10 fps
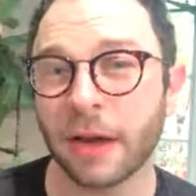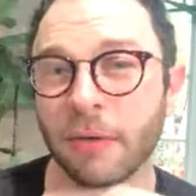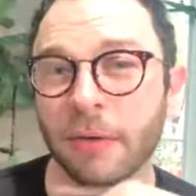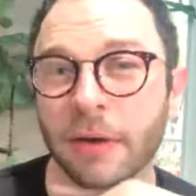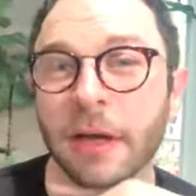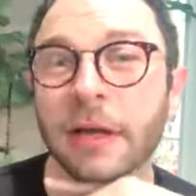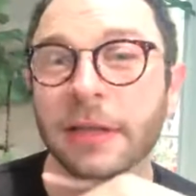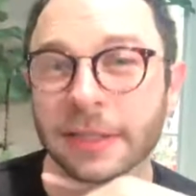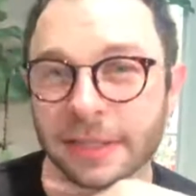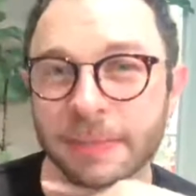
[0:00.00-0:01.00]
know,
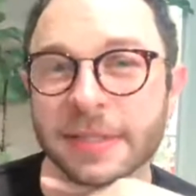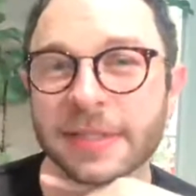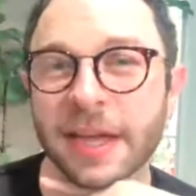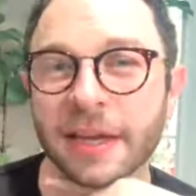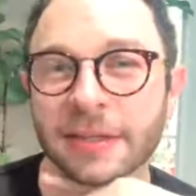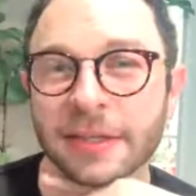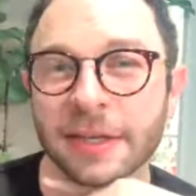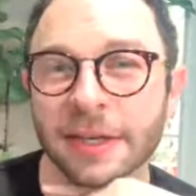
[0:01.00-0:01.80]
Elizabeth Saint.